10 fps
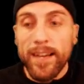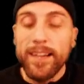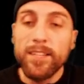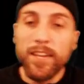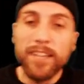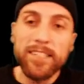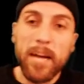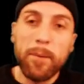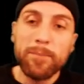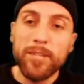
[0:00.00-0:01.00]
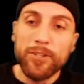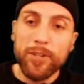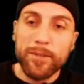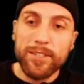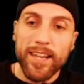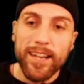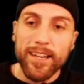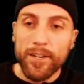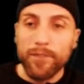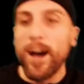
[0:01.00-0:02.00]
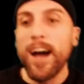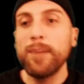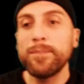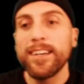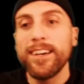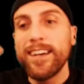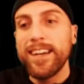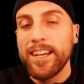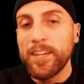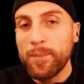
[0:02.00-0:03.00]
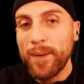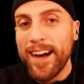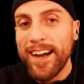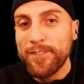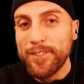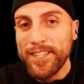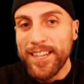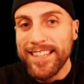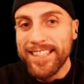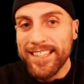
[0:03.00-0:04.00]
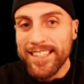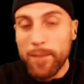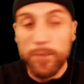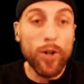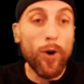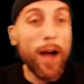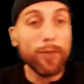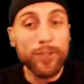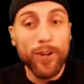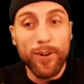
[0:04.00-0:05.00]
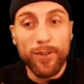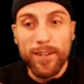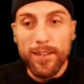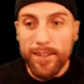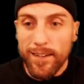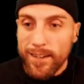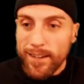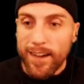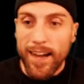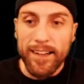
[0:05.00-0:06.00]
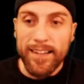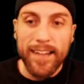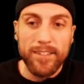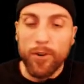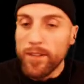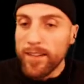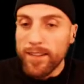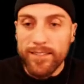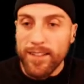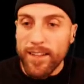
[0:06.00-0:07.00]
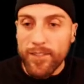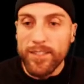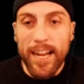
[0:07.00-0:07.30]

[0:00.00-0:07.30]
Until next time, I'm Jay Dreamer saying good vibes and goodbye. We'll see you guys next time. There's no outro. I totally, there's not